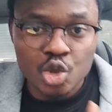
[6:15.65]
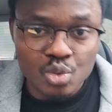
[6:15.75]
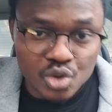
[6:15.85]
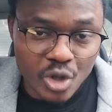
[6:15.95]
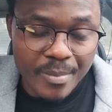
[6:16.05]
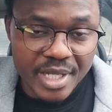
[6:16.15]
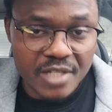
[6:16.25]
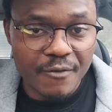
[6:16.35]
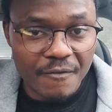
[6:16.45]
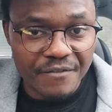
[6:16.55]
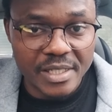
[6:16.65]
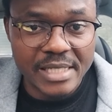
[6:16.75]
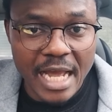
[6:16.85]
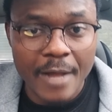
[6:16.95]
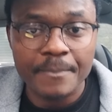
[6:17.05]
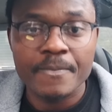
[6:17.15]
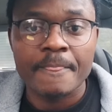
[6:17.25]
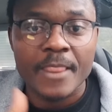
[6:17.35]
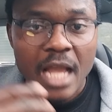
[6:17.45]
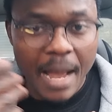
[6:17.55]
to submit for visa
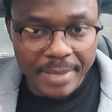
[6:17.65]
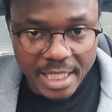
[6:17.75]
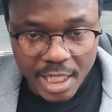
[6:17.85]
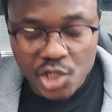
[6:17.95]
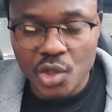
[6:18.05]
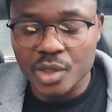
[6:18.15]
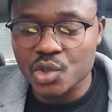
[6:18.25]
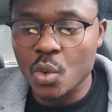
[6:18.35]
application.